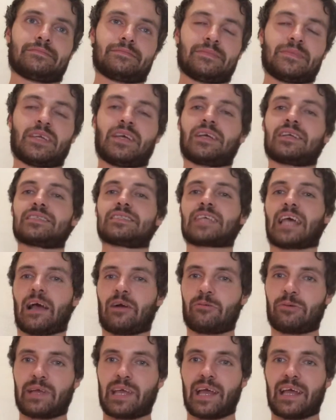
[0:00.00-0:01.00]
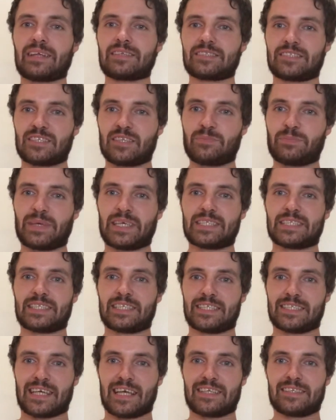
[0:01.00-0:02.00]
you can tell we get into the
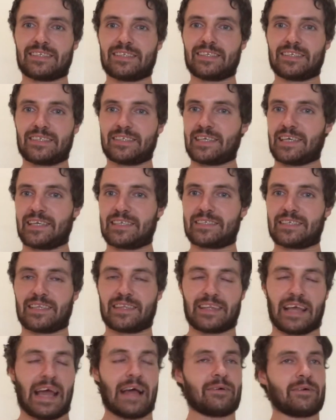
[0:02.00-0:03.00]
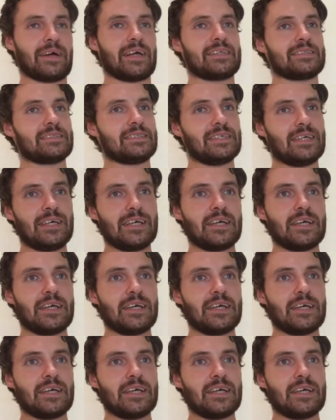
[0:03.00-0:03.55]
business end of the season now, and